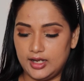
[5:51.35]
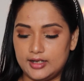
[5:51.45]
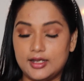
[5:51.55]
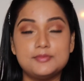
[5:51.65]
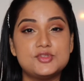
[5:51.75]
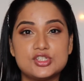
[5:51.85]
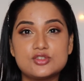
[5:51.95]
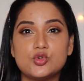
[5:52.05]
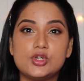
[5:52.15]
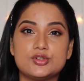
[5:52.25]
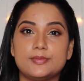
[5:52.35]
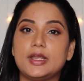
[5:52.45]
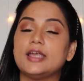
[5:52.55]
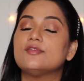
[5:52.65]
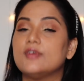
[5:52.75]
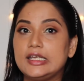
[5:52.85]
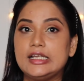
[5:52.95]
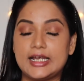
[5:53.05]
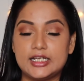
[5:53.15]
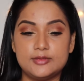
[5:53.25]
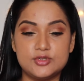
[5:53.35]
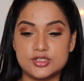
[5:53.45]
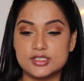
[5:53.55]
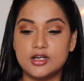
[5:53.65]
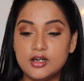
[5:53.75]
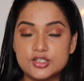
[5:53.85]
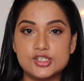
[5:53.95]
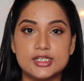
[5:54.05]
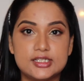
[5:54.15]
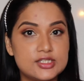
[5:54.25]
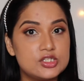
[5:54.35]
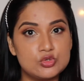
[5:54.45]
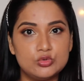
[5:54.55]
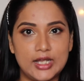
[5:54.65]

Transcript: and I'm just going to apply it very lightly because her shade is too